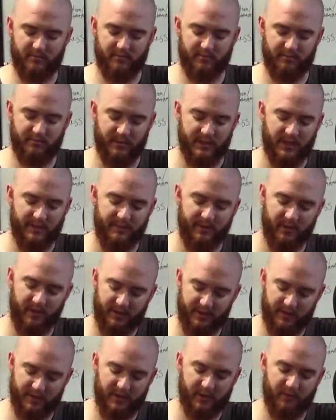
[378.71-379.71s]
manipulate
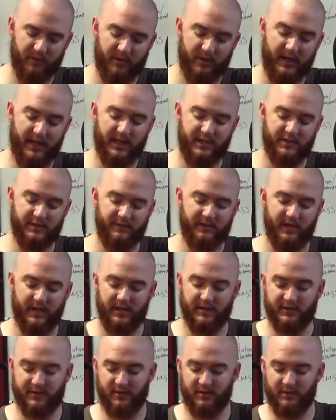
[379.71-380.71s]
the thing with your hands if your
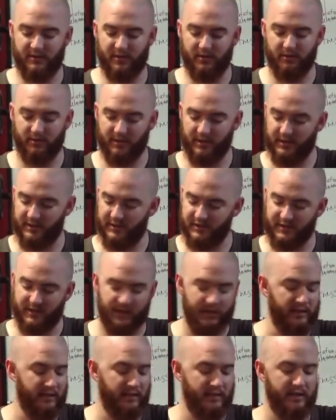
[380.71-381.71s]
hands aren't totally
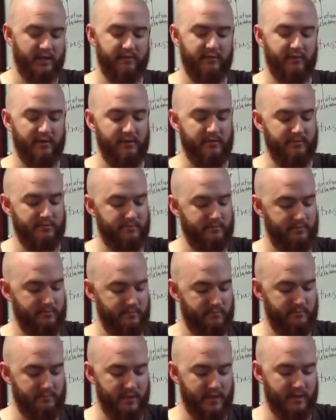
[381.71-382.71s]
sticky and covered in
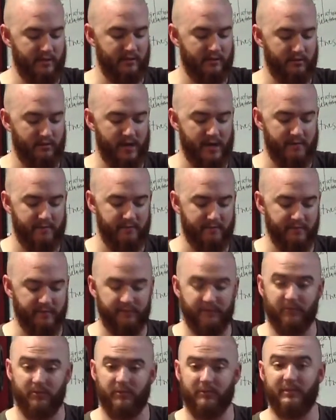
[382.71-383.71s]
mud crap from the
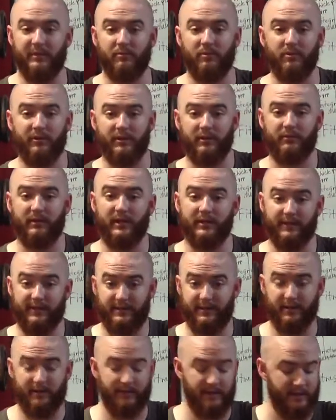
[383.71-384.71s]
floor, me rolling around like
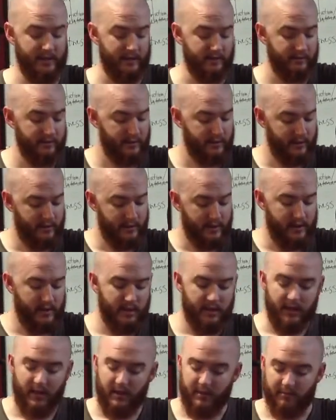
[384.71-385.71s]
they are right now.
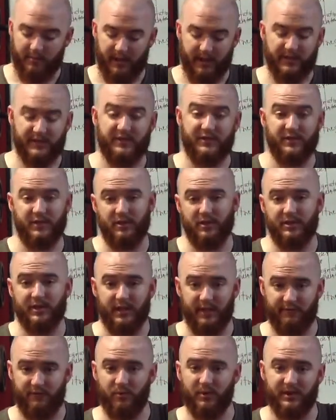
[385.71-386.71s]
But I guess it's a good
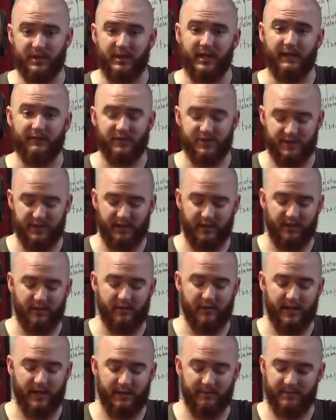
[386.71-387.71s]
thing if you want the knife to stick in your
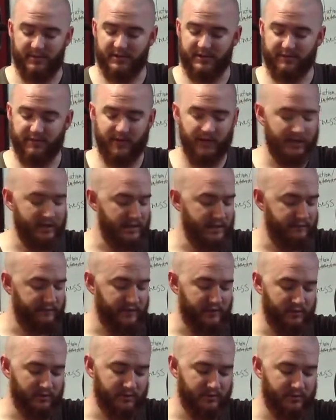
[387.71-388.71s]
hand. But it's a very nifty
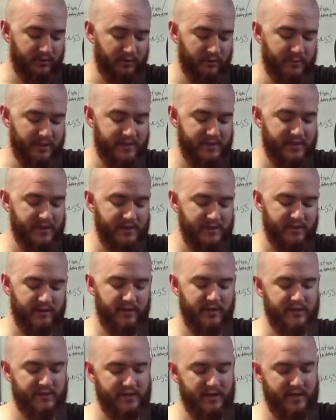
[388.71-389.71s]
little tool. But it's easier. It's a